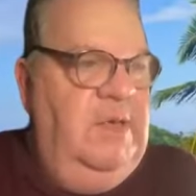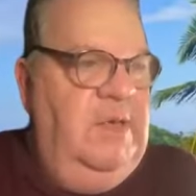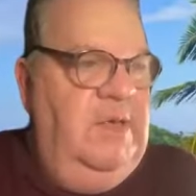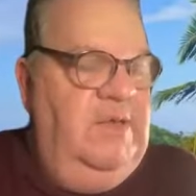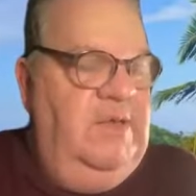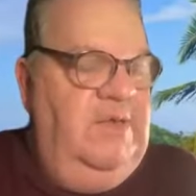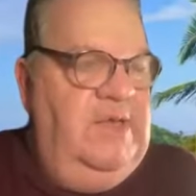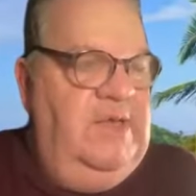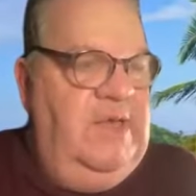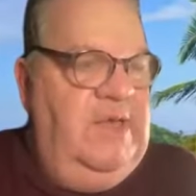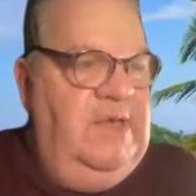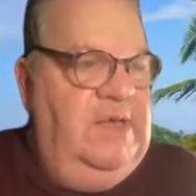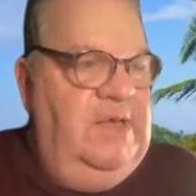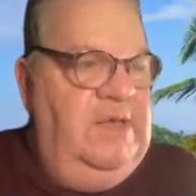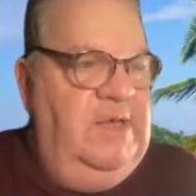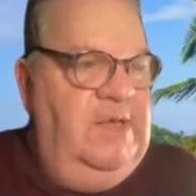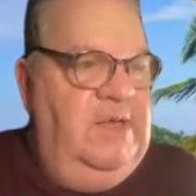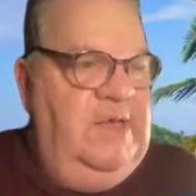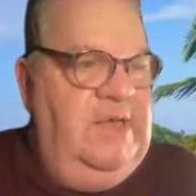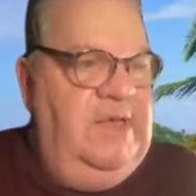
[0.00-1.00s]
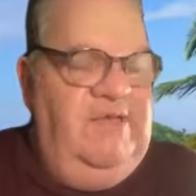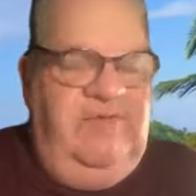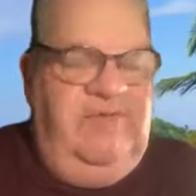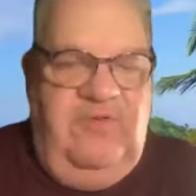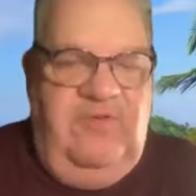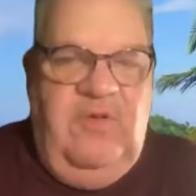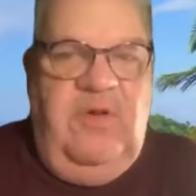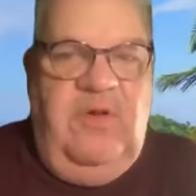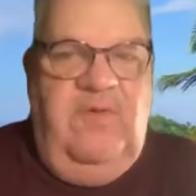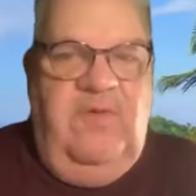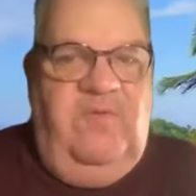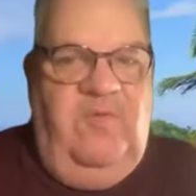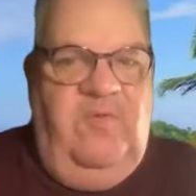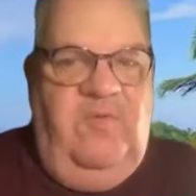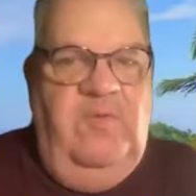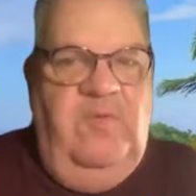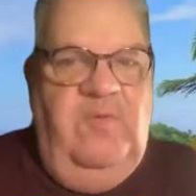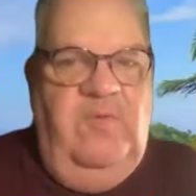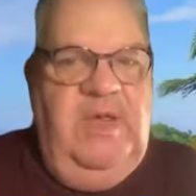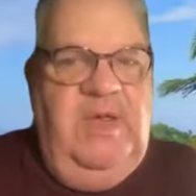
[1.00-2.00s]
that it's not a
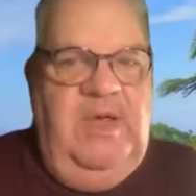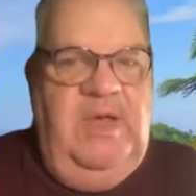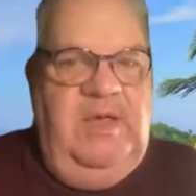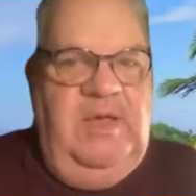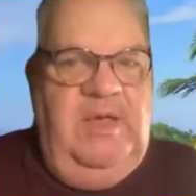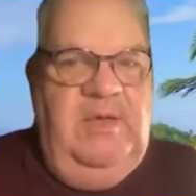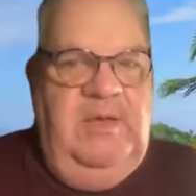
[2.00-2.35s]
formula,